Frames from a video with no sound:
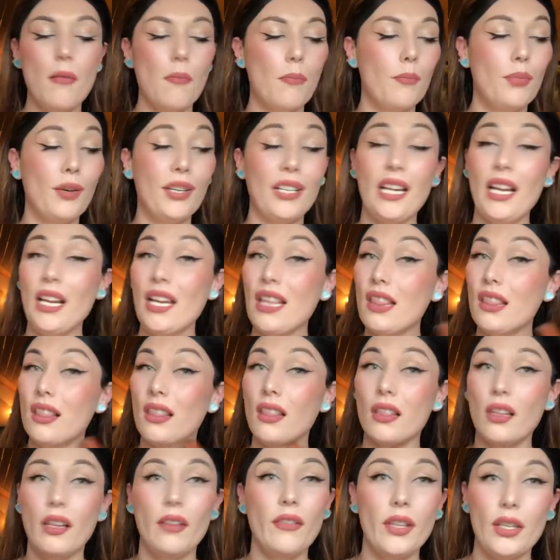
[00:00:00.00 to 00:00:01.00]
but I
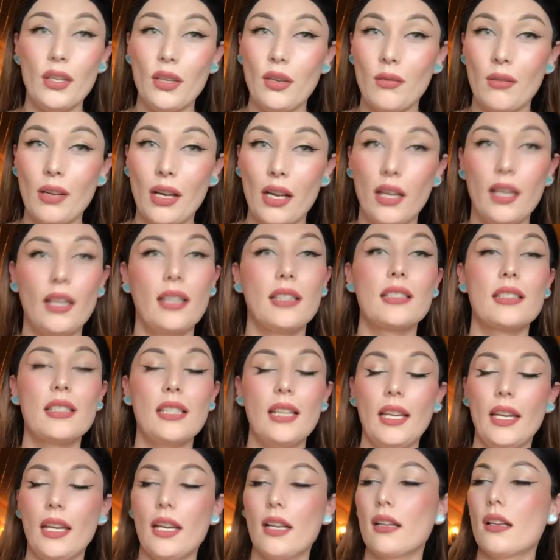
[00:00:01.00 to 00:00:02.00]
love it, you guys.
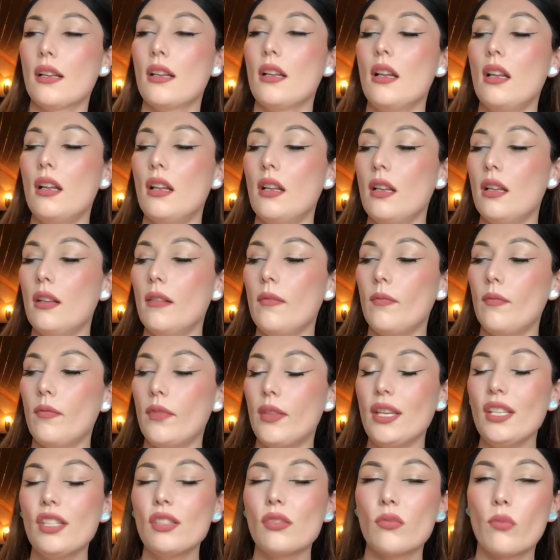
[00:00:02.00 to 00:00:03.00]
Like,
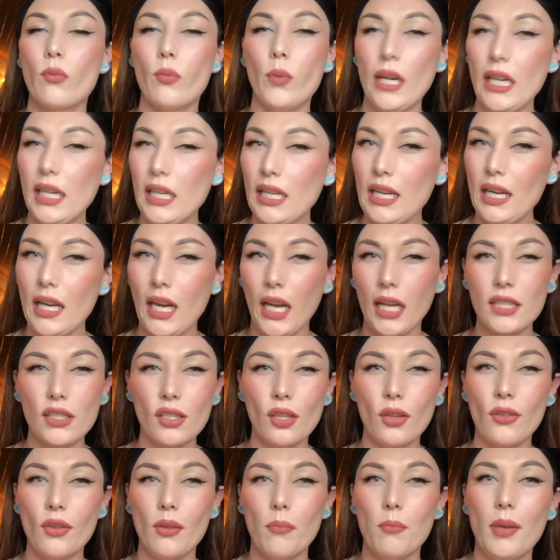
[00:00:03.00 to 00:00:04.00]
this radiates
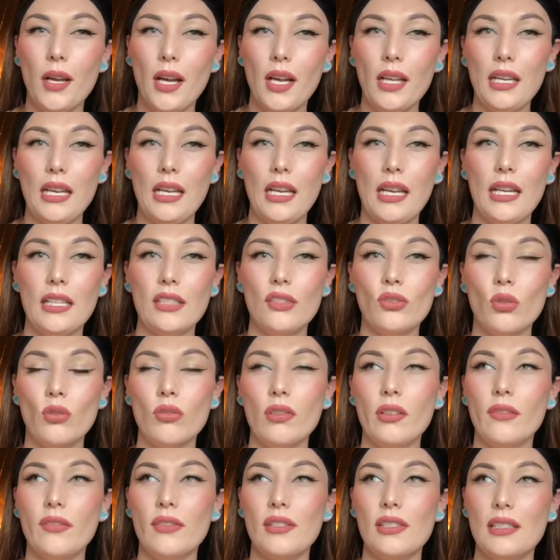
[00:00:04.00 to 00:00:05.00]
on the body. It sort
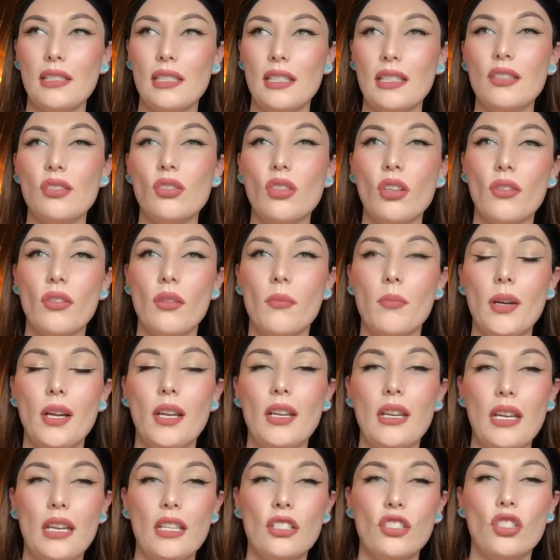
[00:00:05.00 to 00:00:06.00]
of sits on the
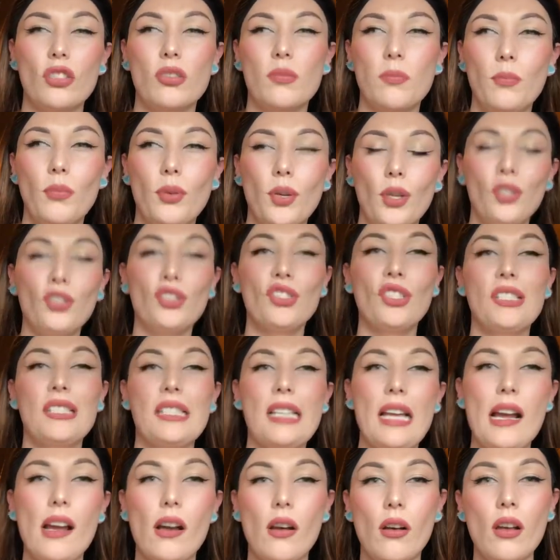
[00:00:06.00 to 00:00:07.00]
body and just pushes
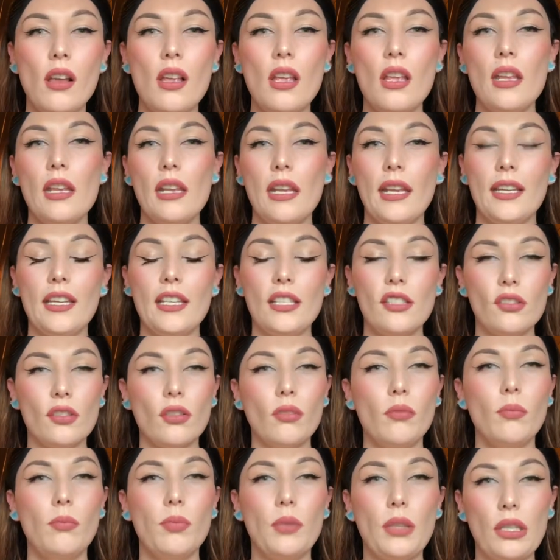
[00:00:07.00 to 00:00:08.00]
out, and it's so
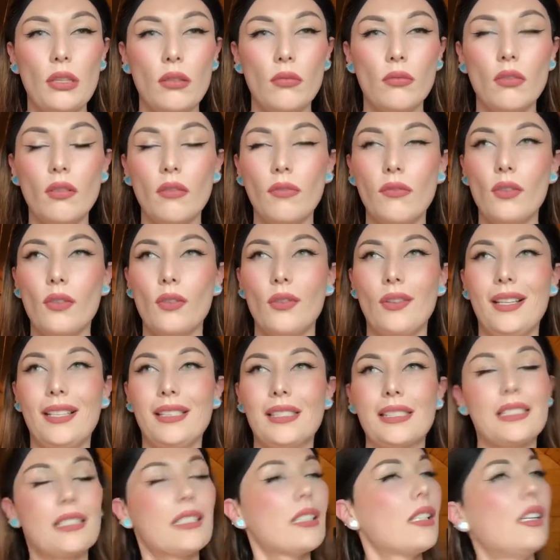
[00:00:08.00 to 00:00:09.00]
beautiful.
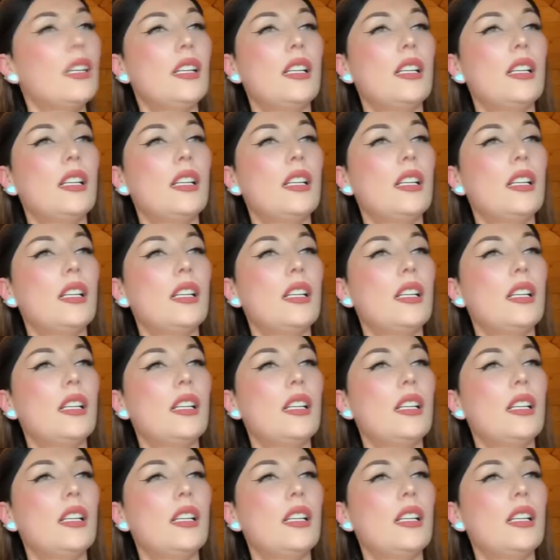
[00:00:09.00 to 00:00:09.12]
It's,